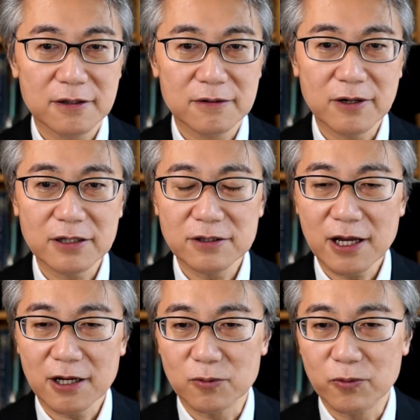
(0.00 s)
Right
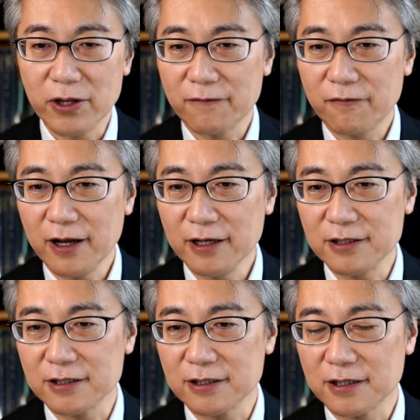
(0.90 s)
now, we are
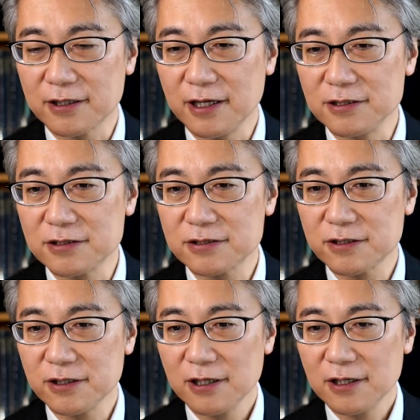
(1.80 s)
fighting
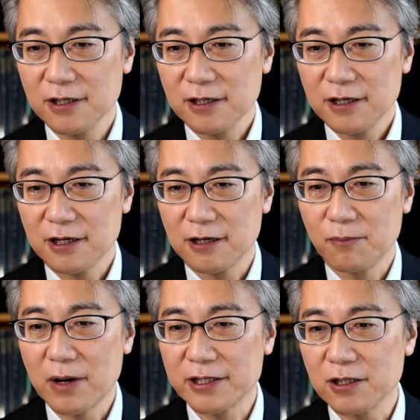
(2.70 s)
against
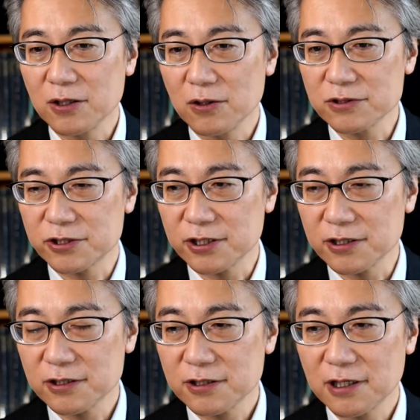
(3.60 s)
money laundering
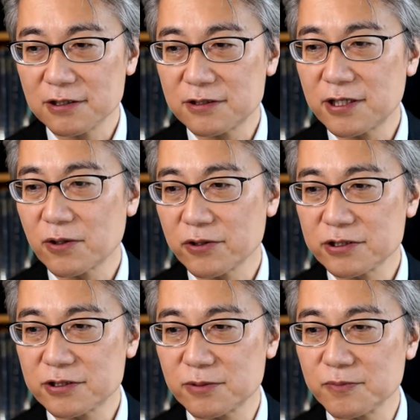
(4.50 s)
and
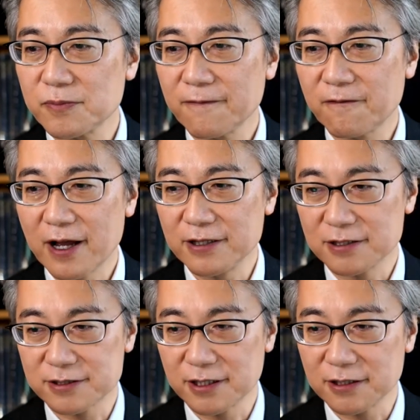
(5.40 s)
terrorism
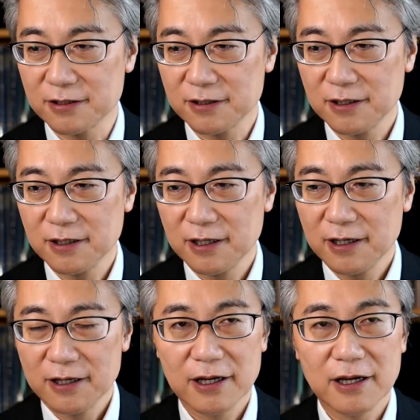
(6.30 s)
financing.
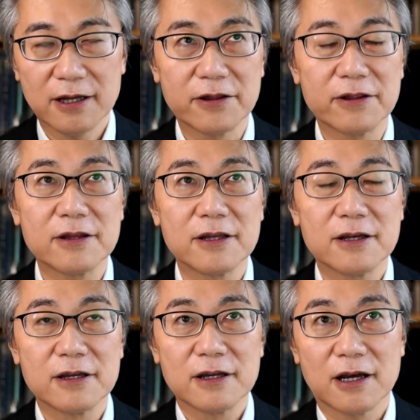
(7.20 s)
And
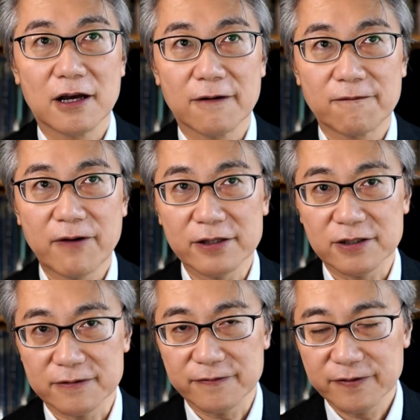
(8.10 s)

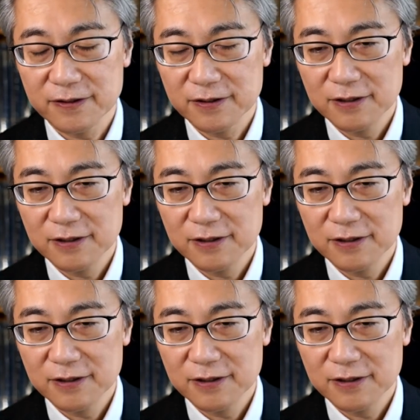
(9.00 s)
FATF